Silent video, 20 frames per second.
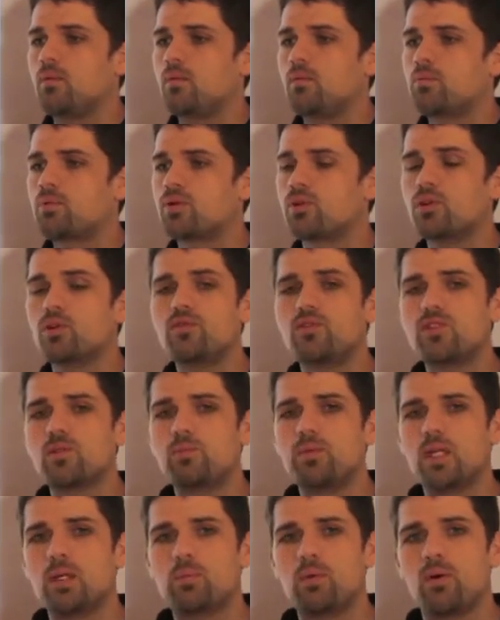prove to
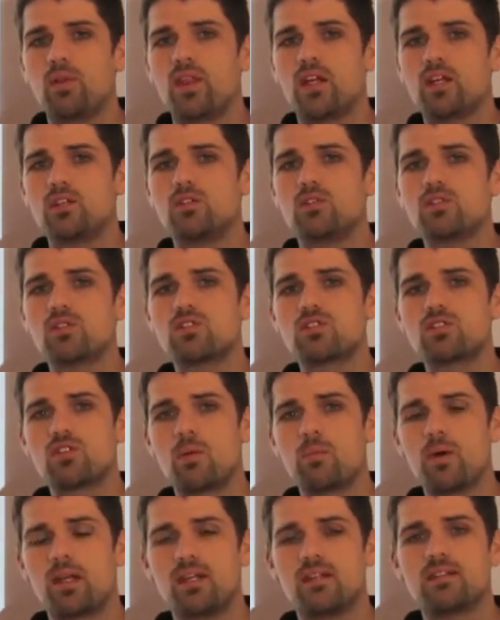people that you're
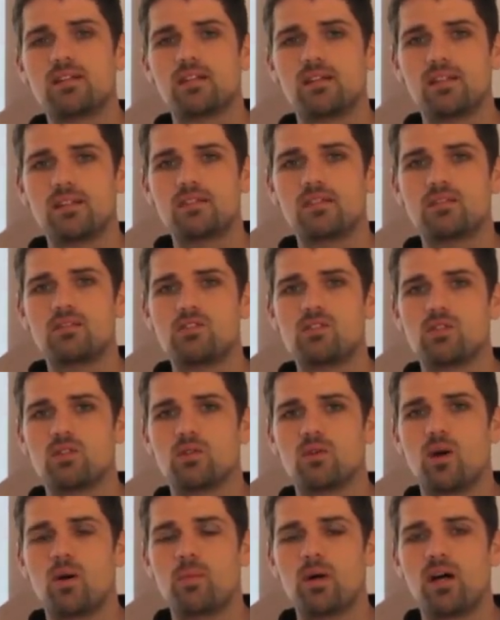somebody to listen
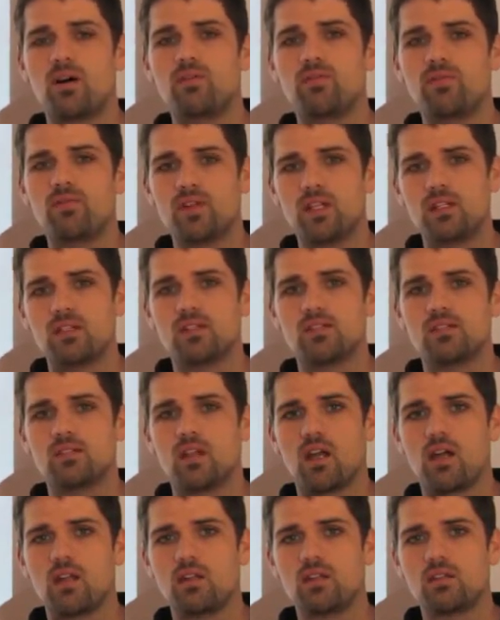to about fitness
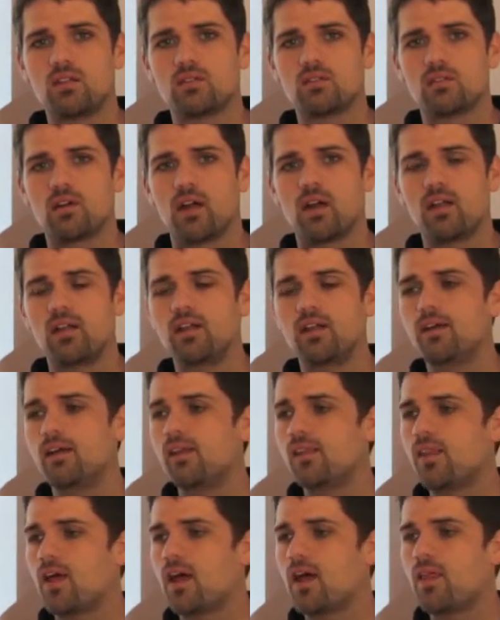yet, right?
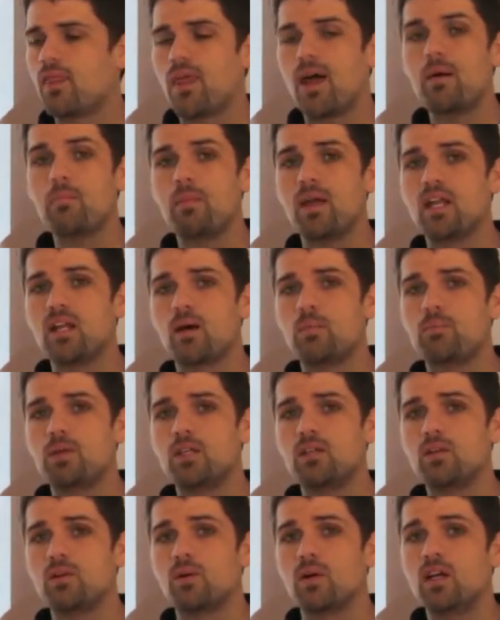That may not
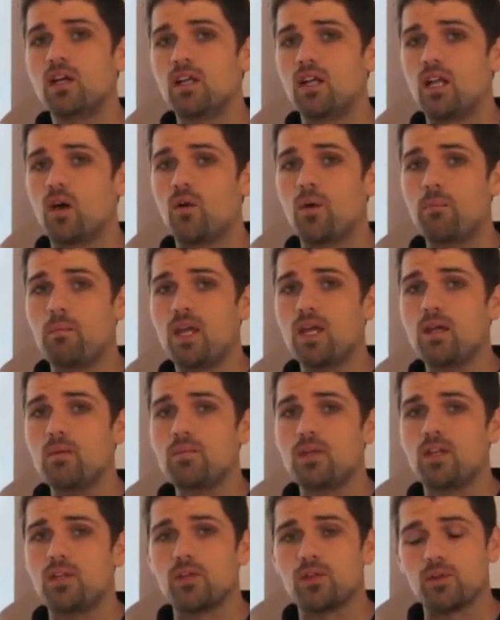be you. Now, it may
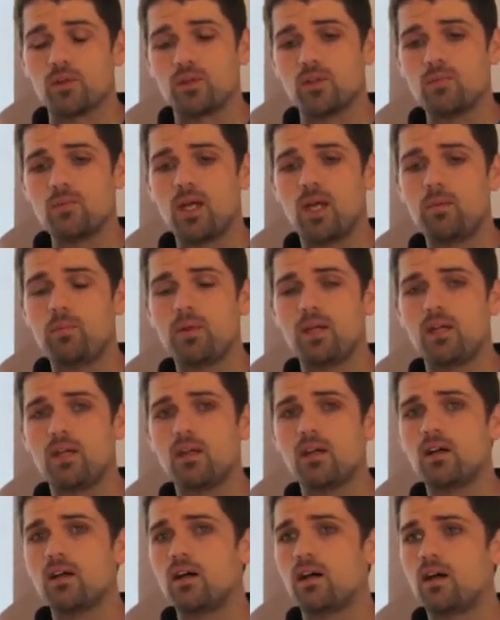be you. You may
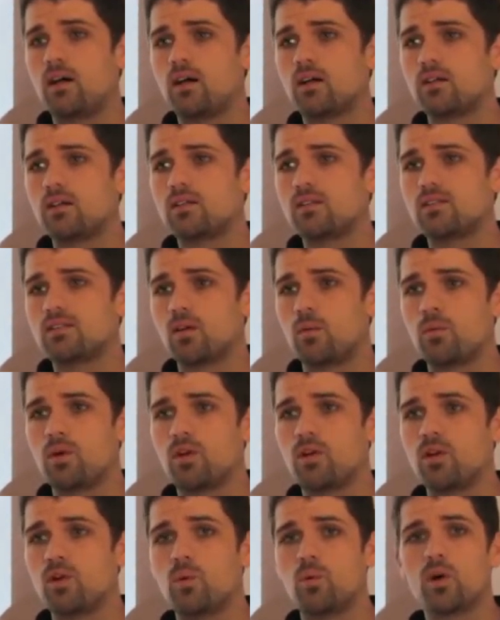be
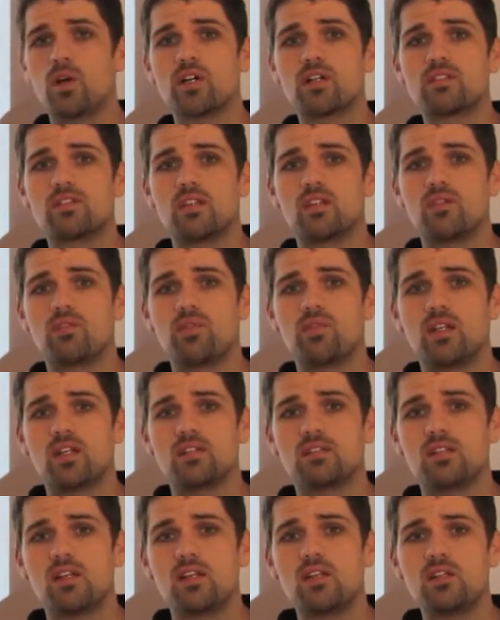someone who works in the
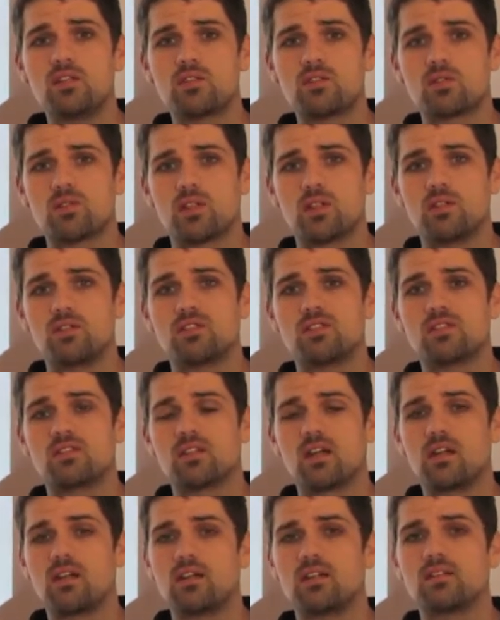fitness industry who's
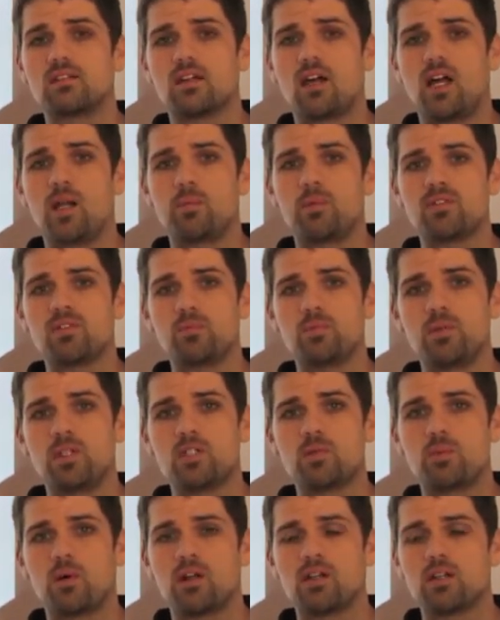decided to sign up as a
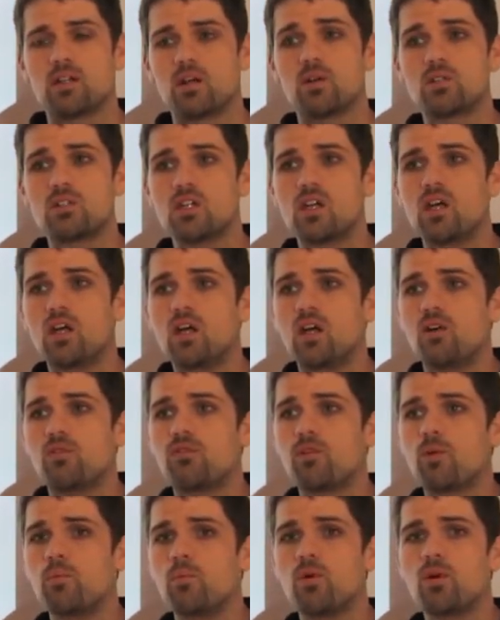Beachbody coach
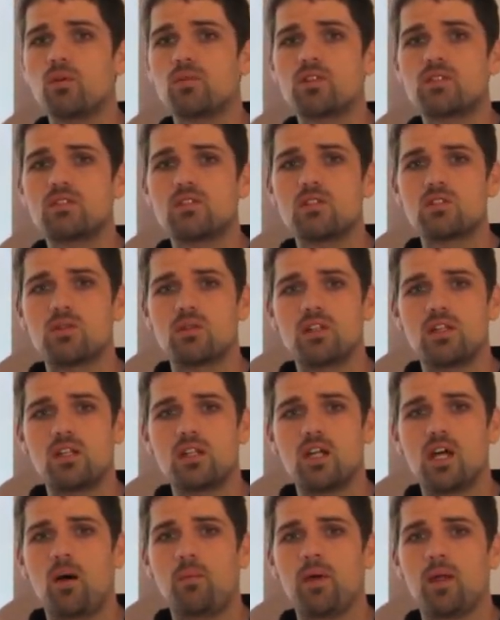for more residual
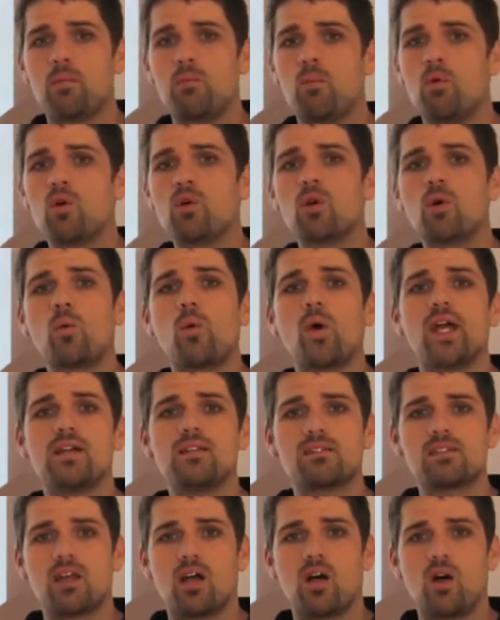income and more
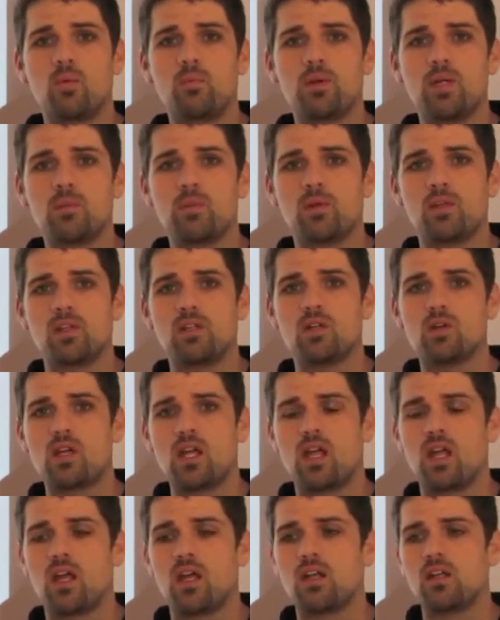ways to help people than you
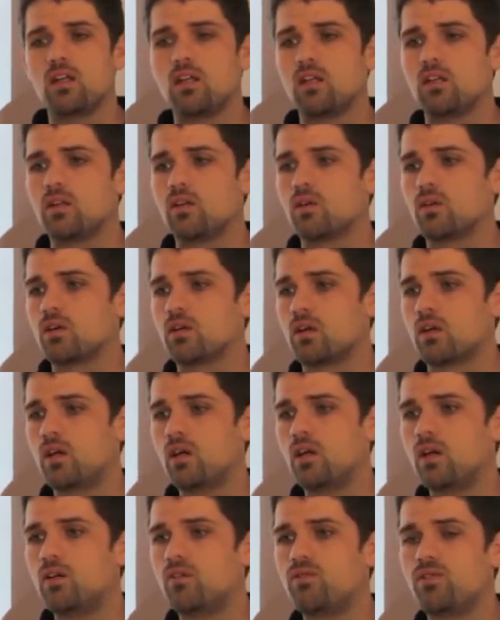can in your
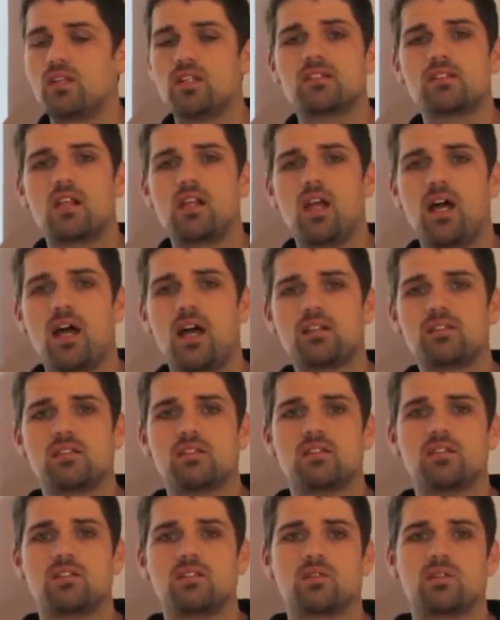fitness
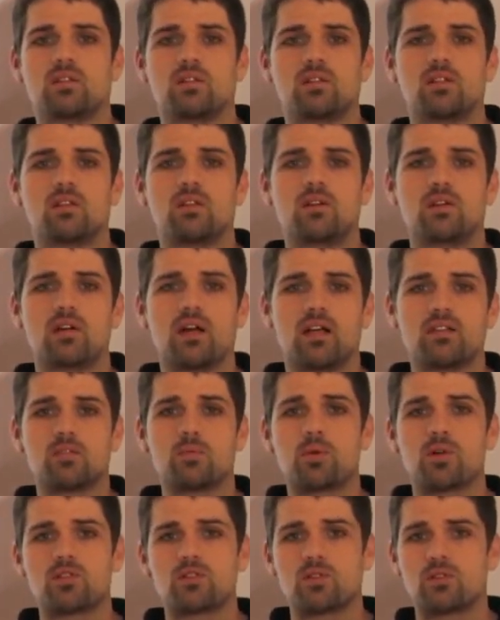classes or as a
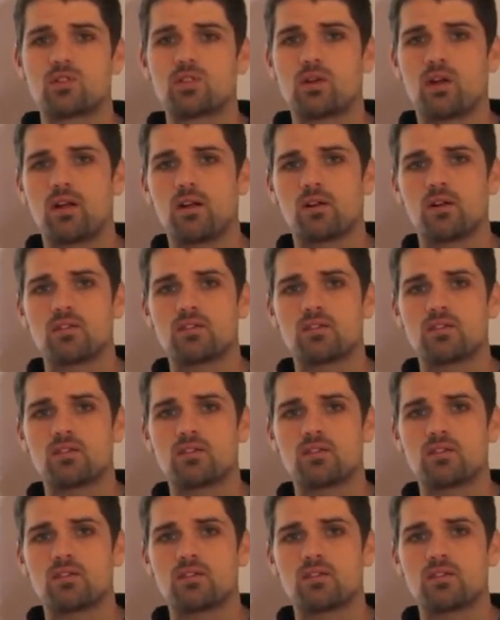personal trainer or